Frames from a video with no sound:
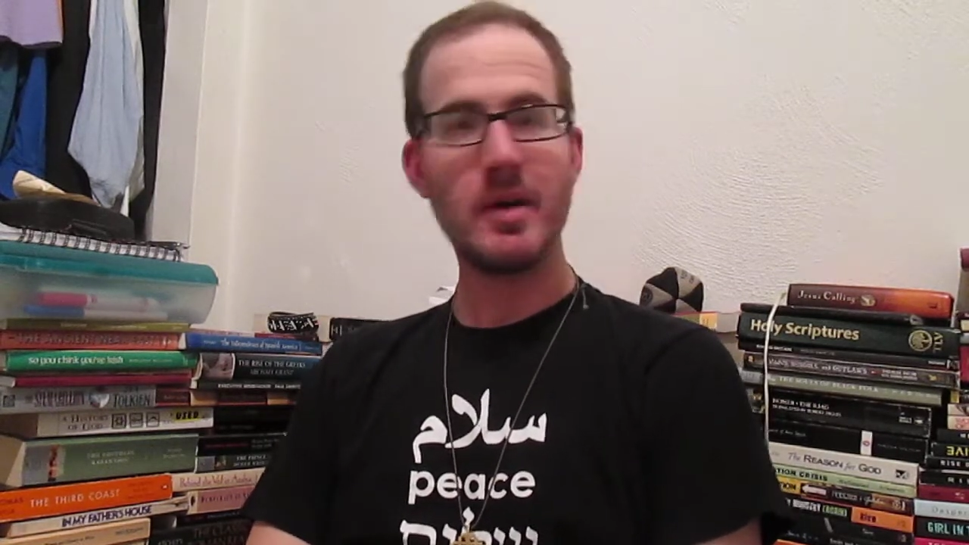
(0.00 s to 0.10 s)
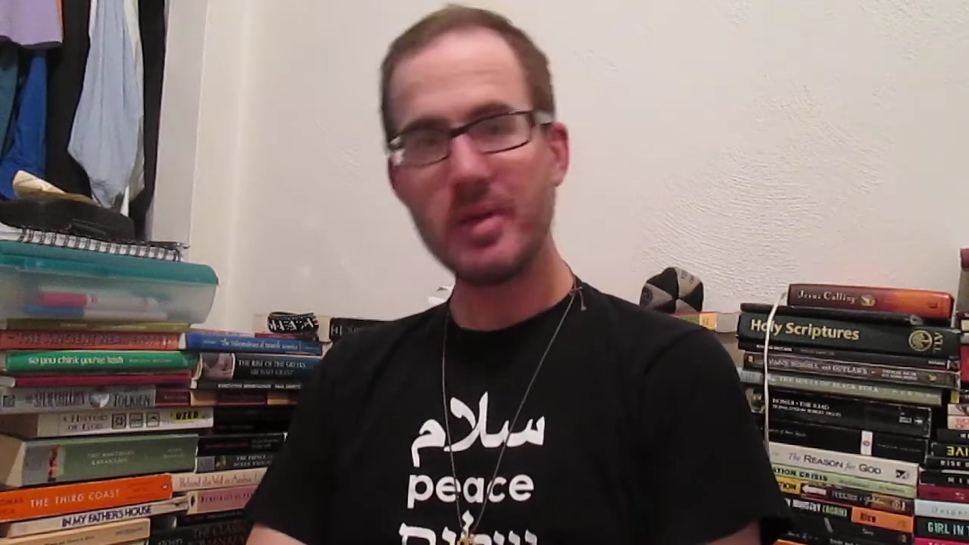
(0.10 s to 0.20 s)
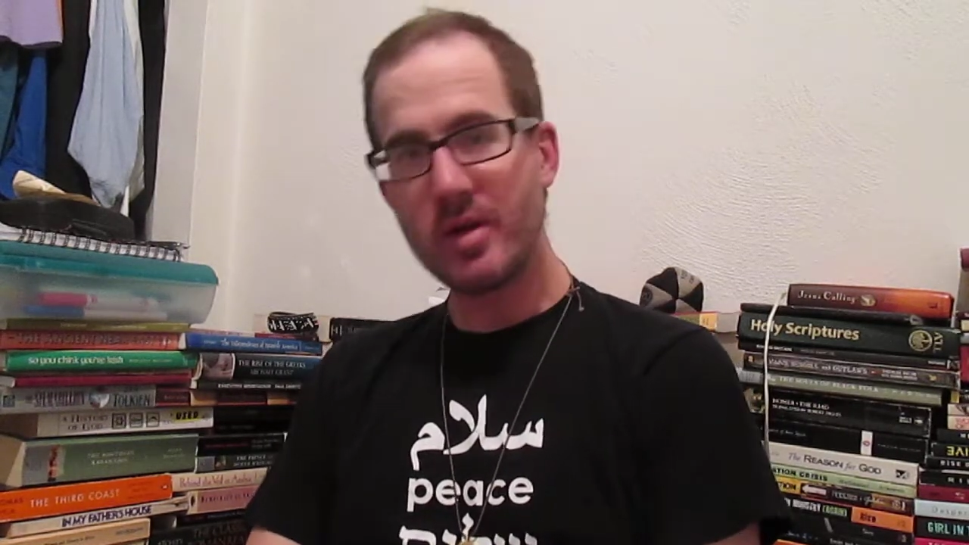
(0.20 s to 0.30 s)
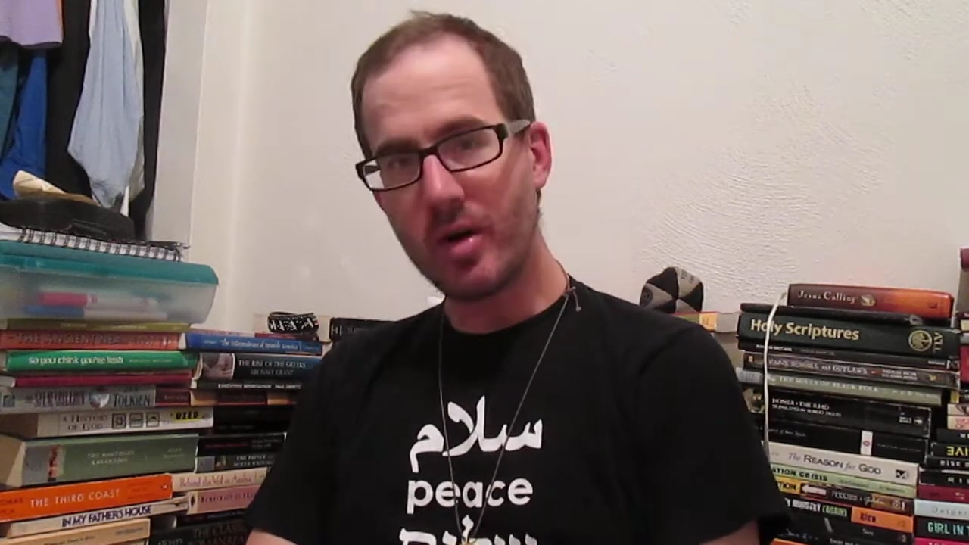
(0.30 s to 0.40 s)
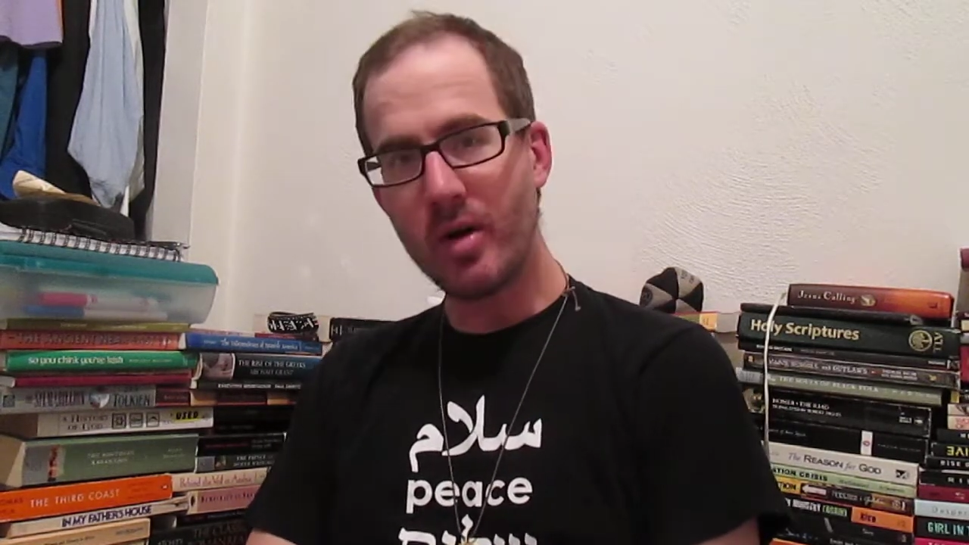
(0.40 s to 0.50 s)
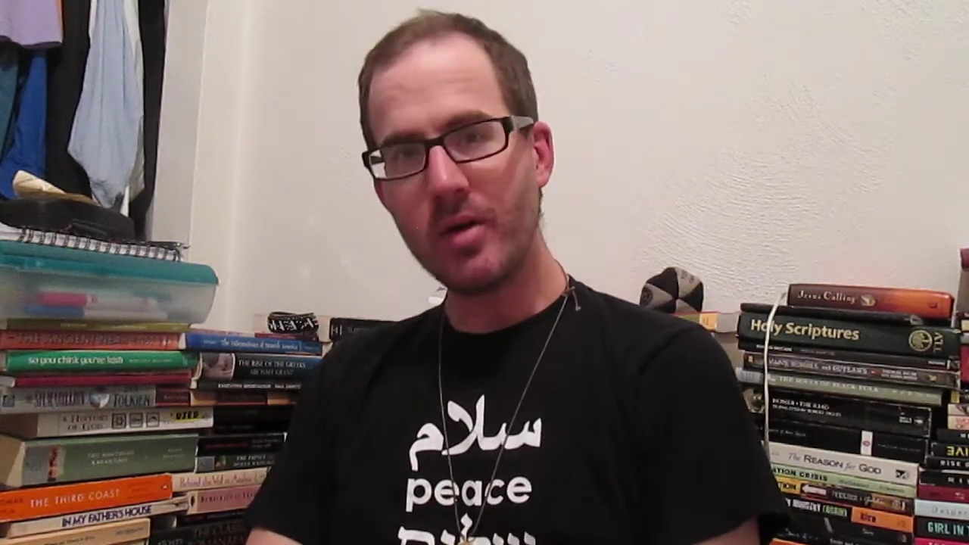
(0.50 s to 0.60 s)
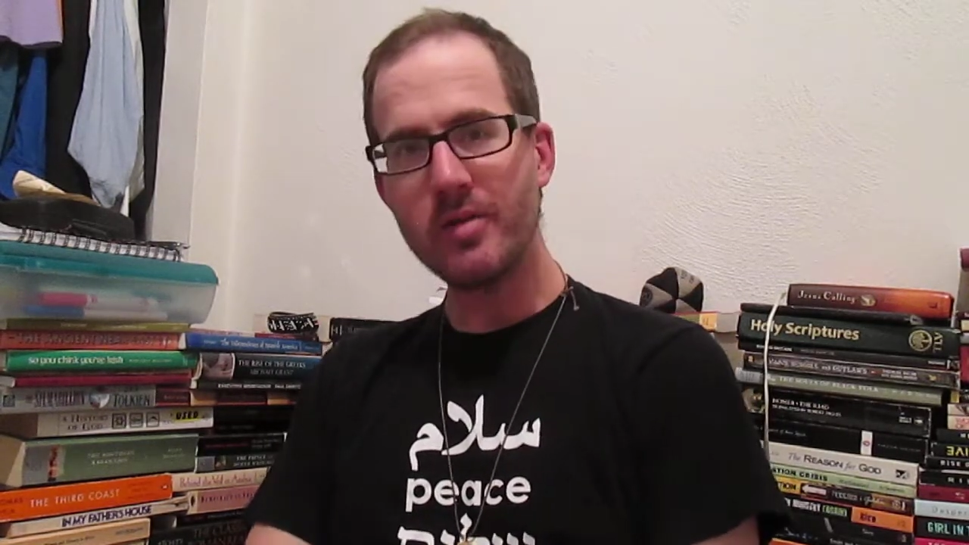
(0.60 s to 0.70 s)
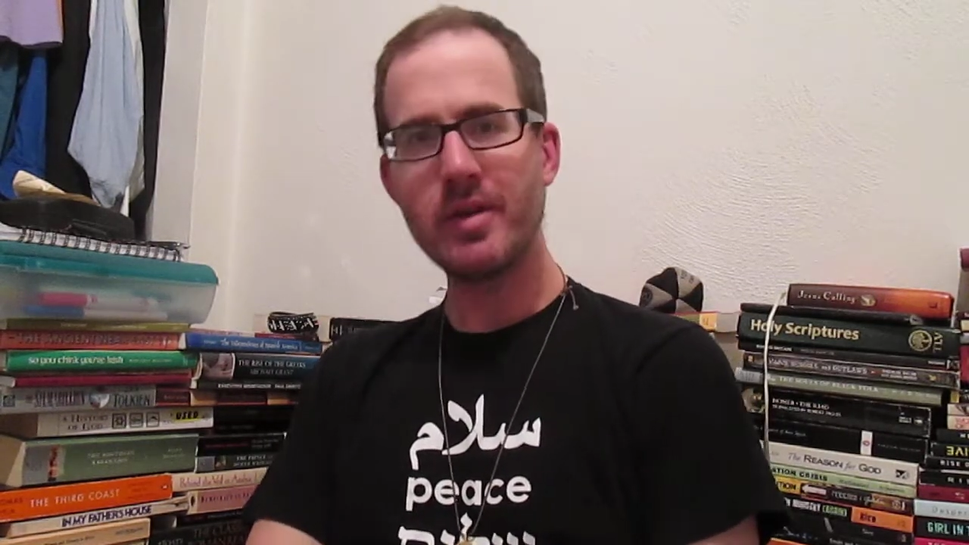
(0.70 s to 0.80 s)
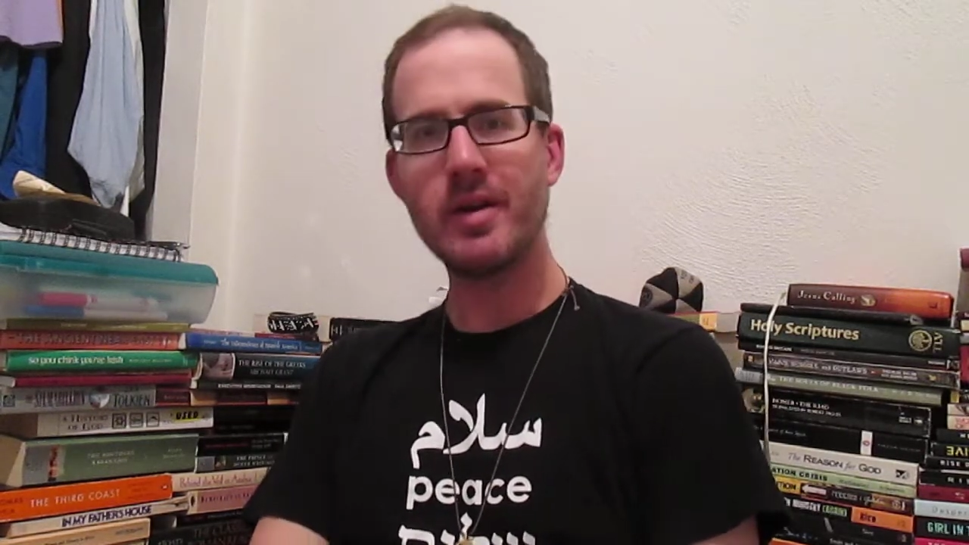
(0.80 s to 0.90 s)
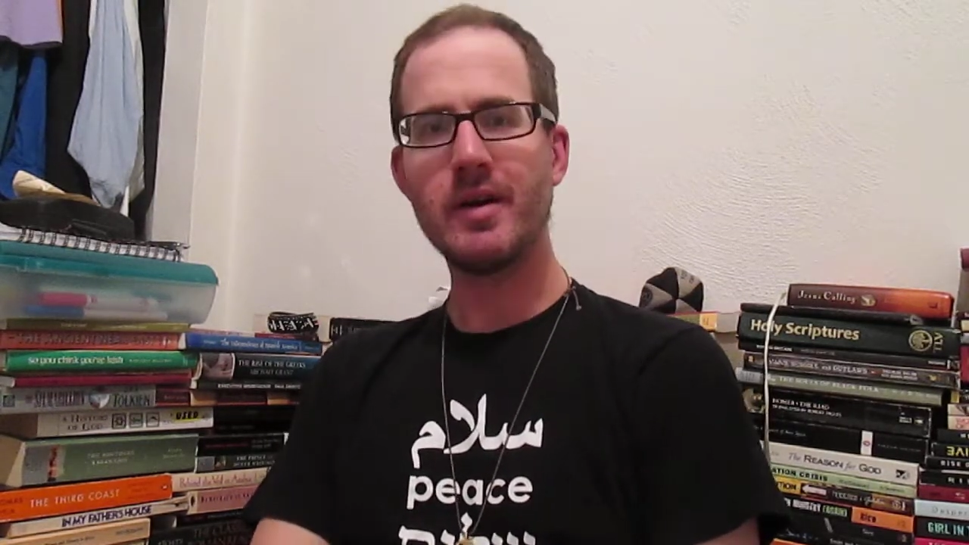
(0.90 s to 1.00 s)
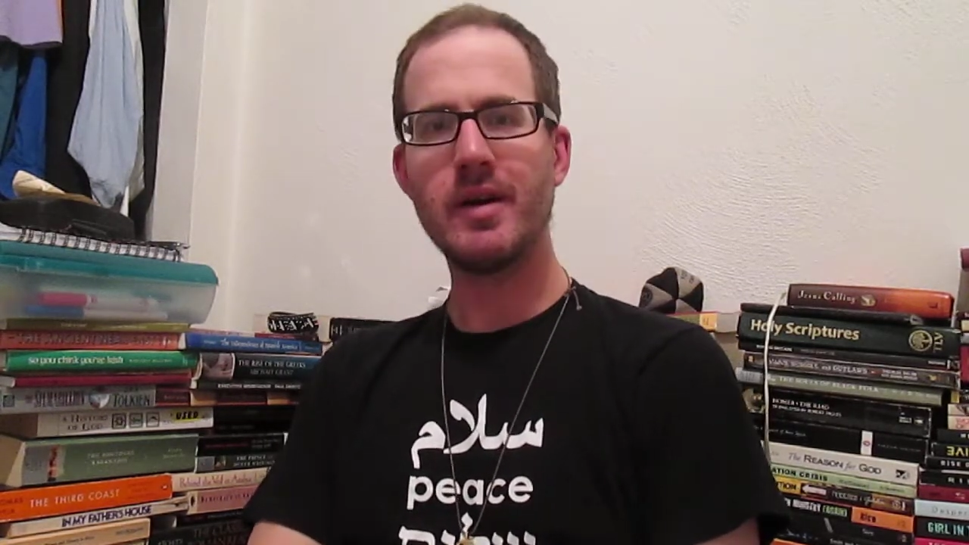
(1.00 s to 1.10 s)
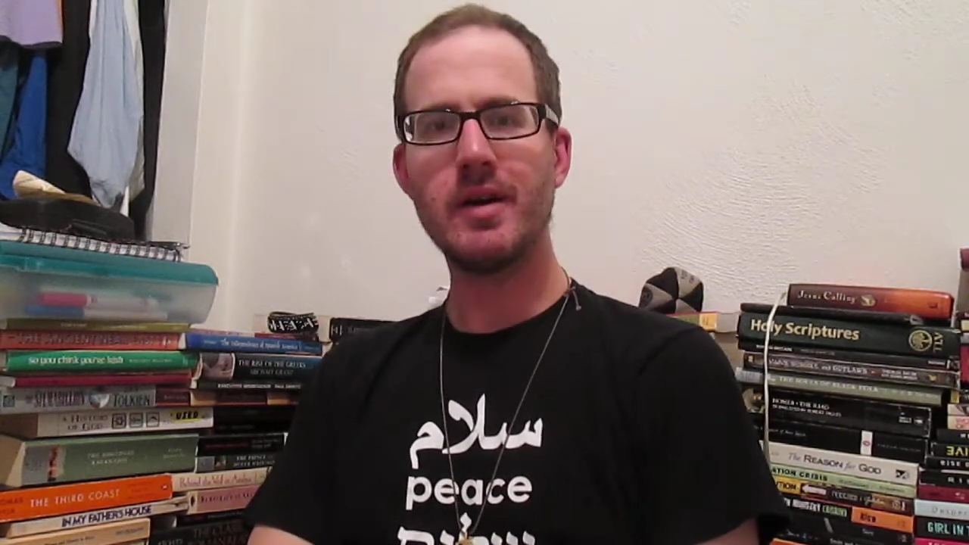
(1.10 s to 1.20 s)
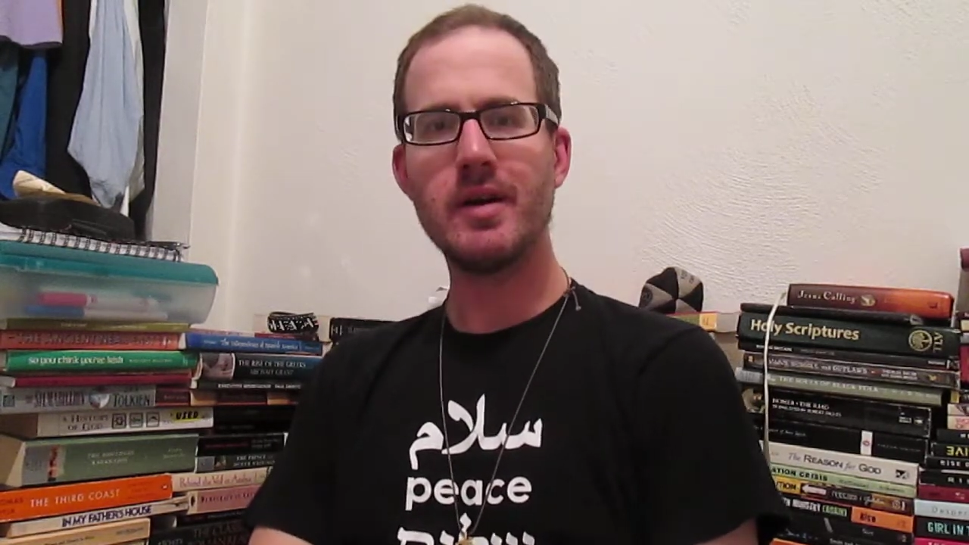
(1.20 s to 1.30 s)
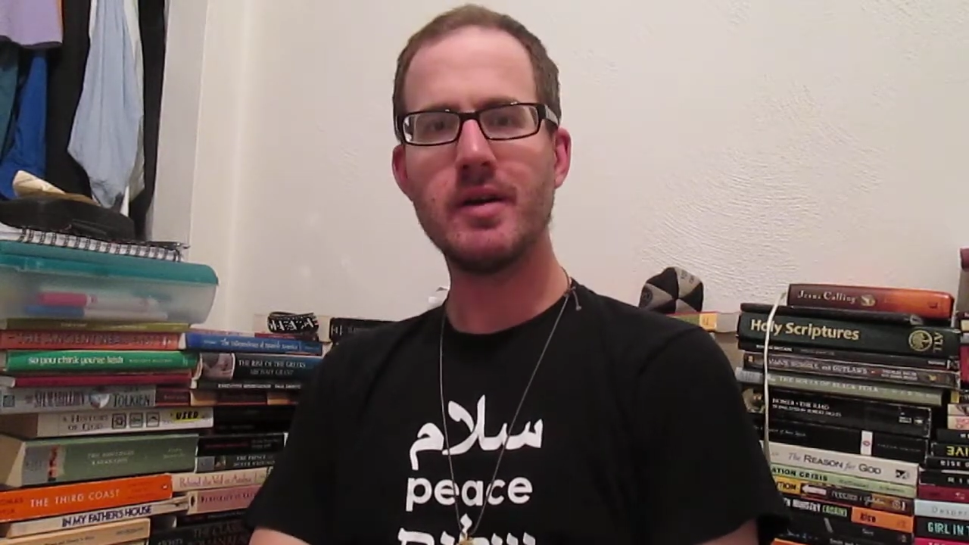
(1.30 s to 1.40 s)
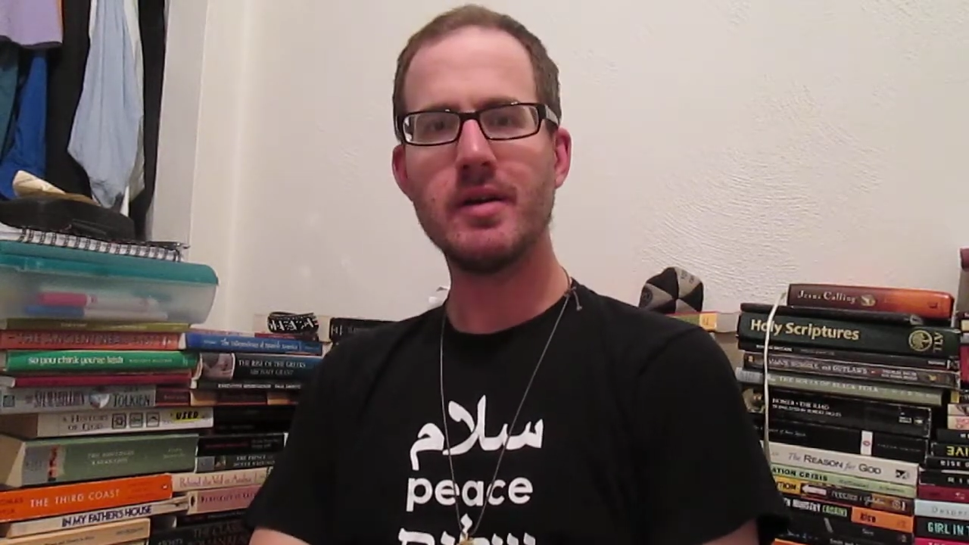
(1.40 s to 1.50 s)
be called
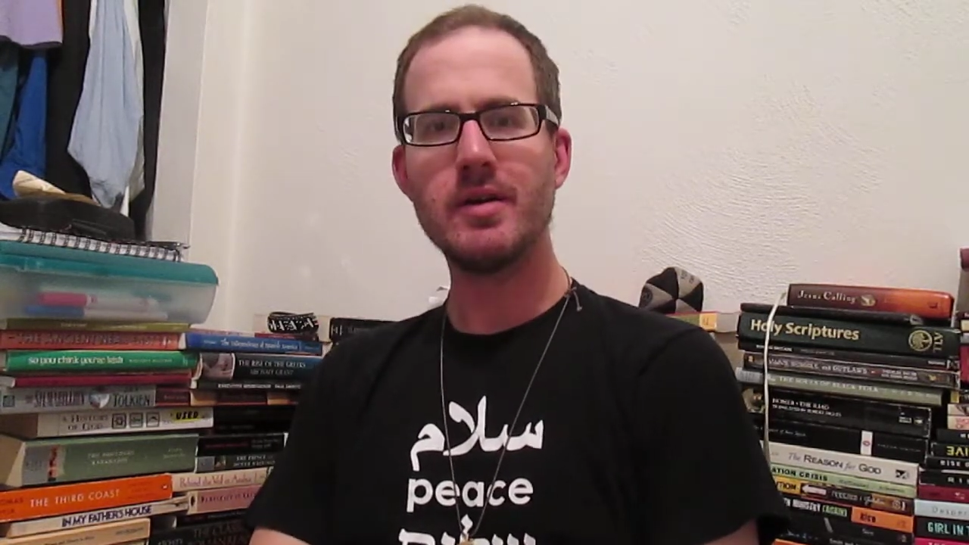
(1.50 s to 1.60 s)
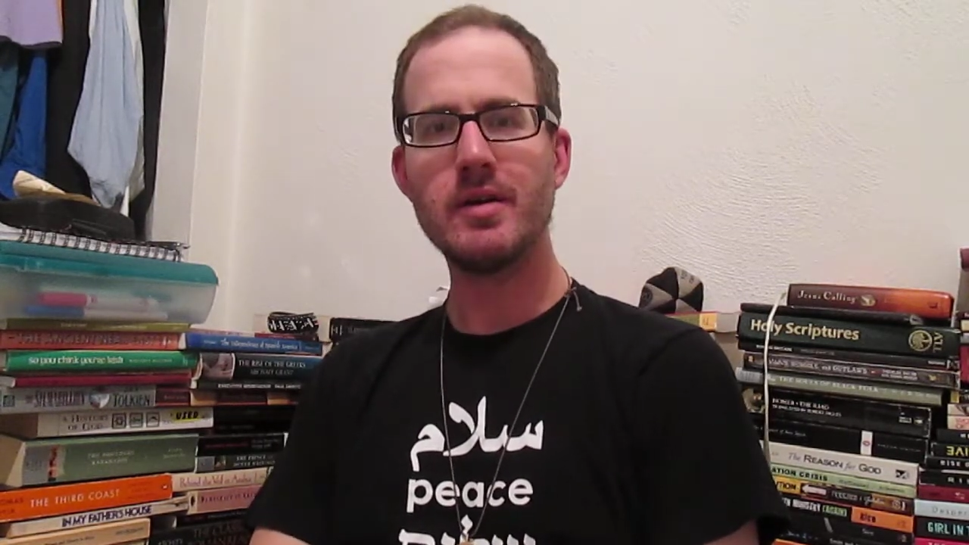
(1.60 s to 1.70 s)
uh,